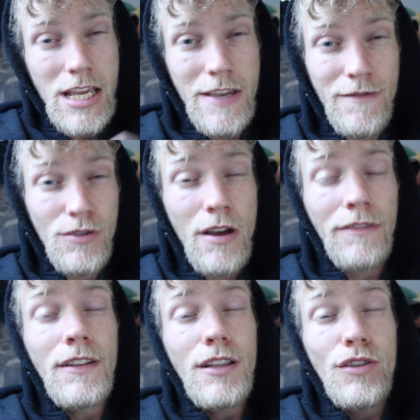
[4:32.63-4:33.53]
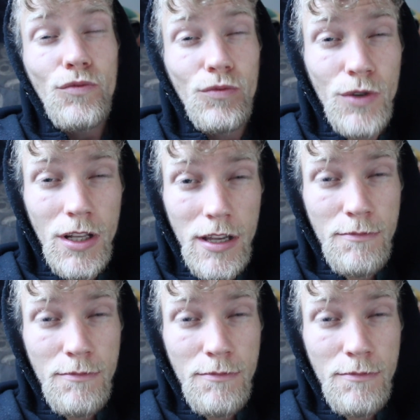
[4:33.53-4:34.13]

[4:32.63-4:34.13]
even though I feel it's really